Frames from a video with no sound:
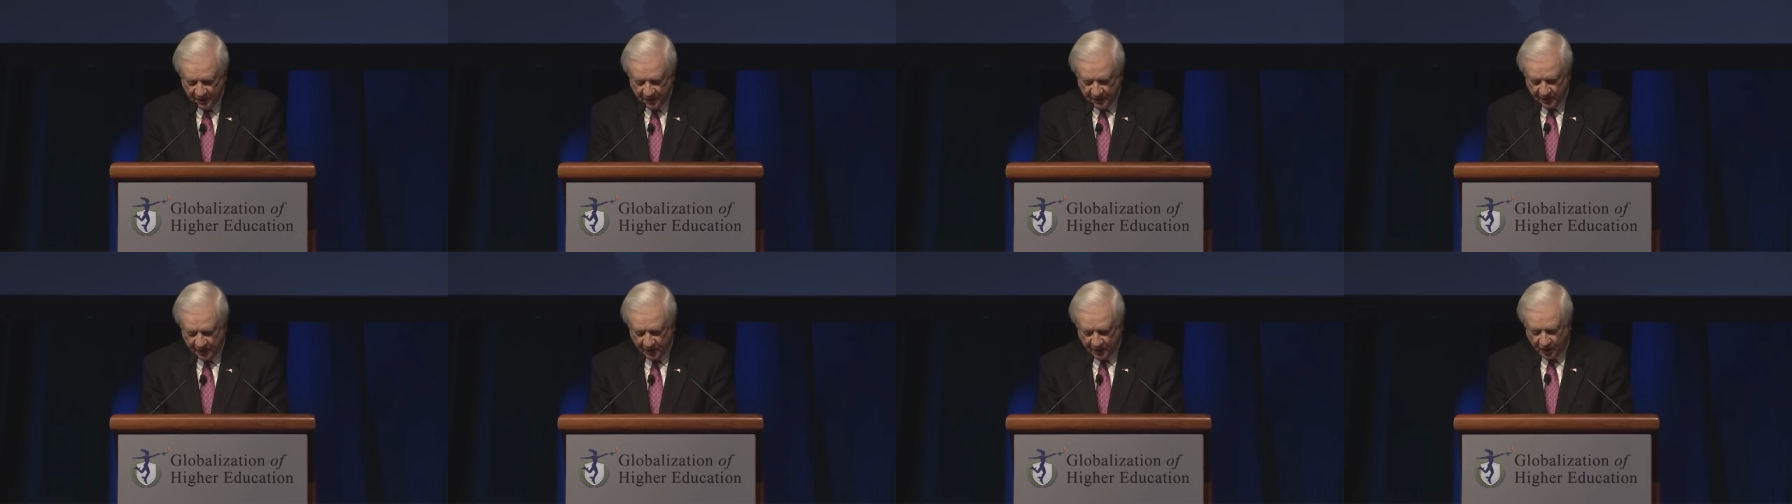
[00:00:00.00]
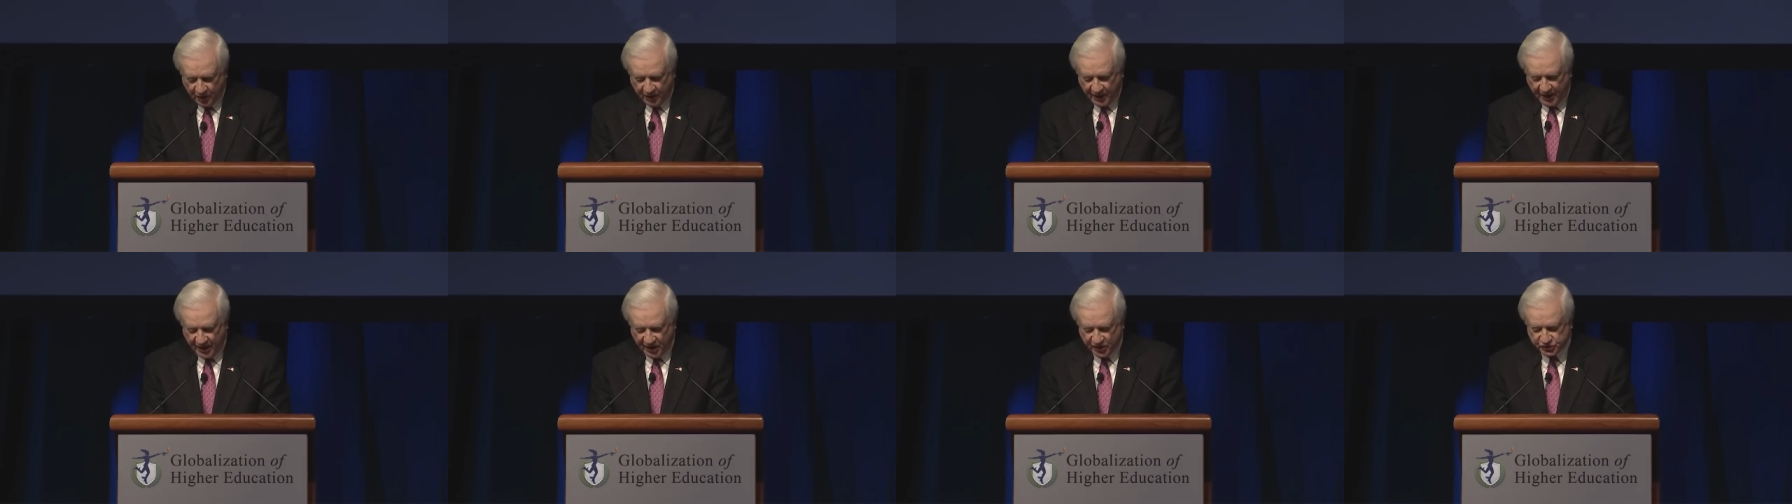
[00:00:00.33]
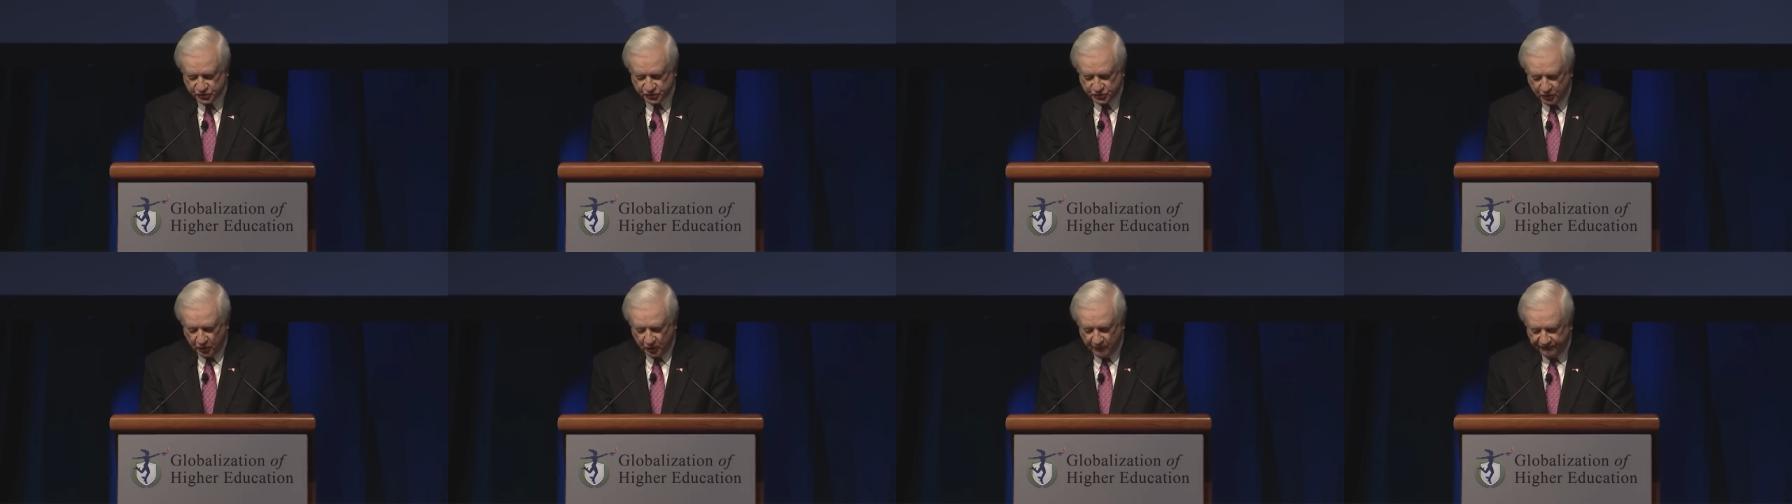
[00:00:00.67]

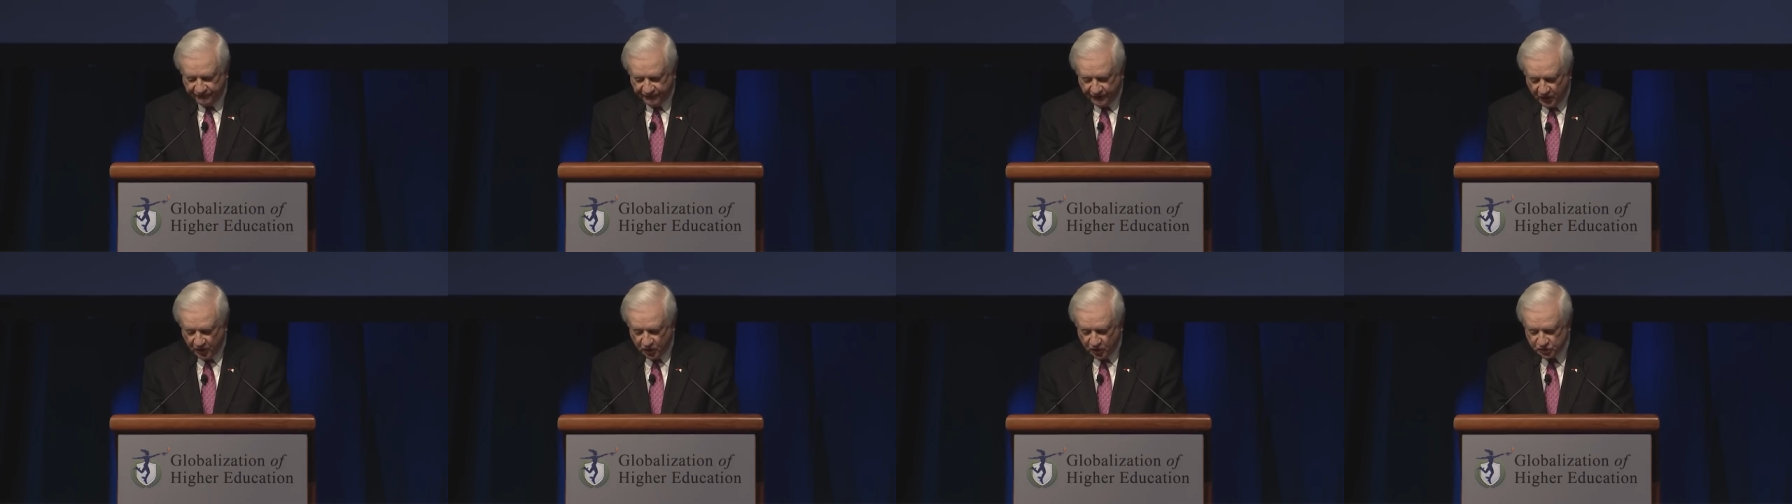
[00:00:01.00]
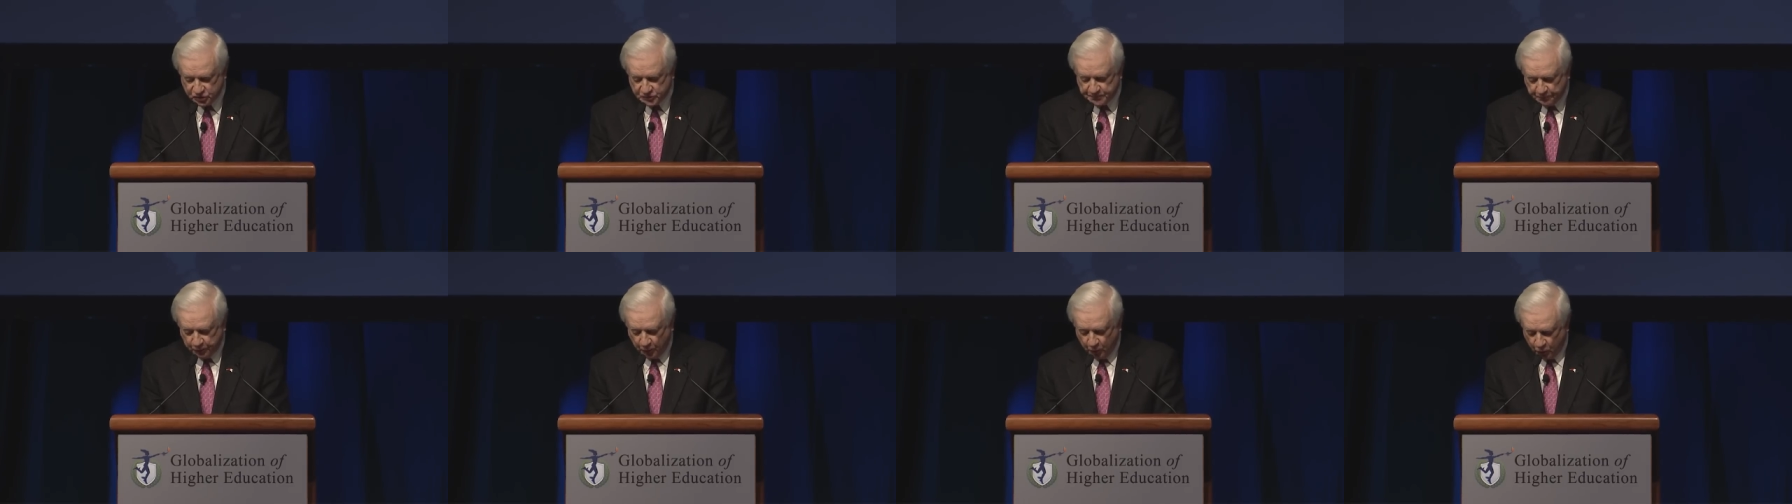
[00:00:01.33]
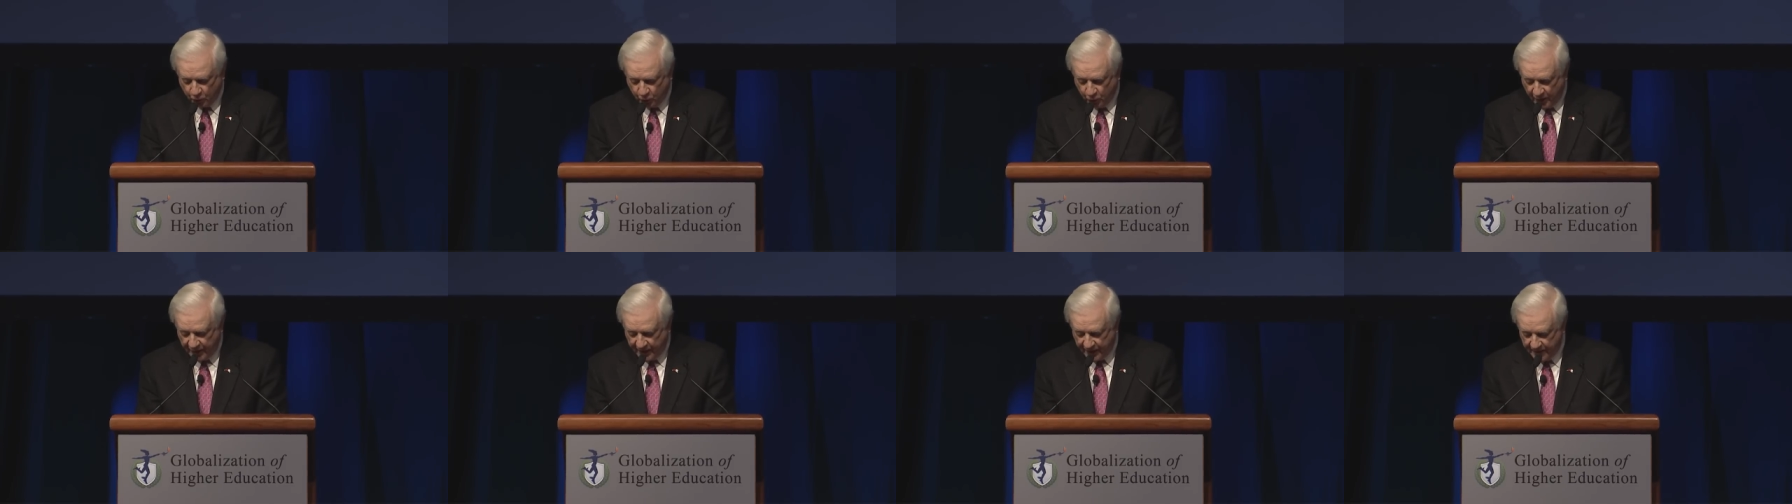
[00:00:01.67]
international affairs
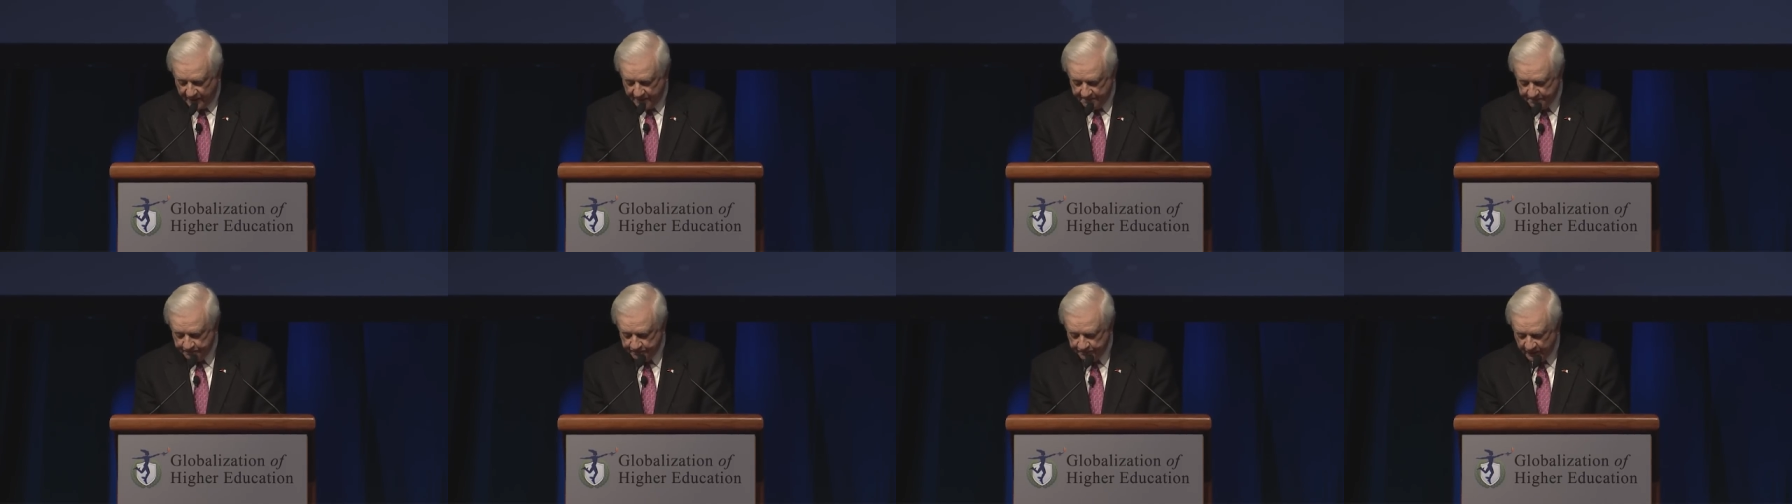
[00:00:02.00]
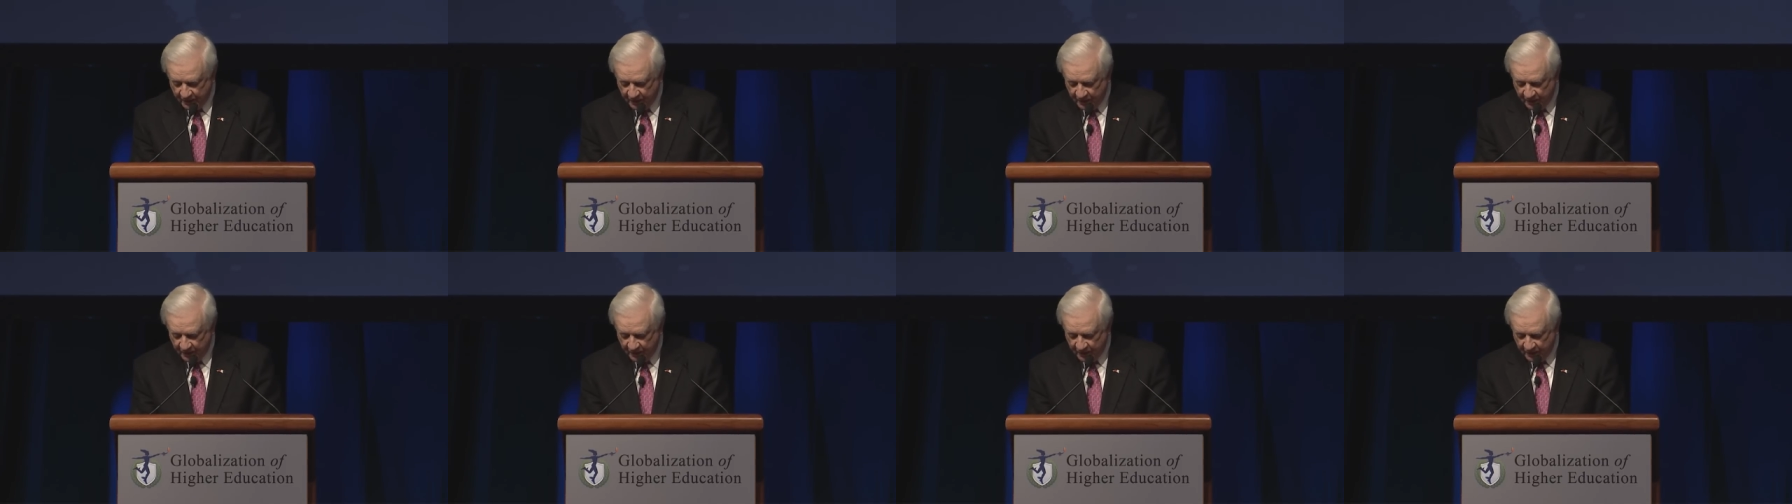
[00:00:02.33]
program,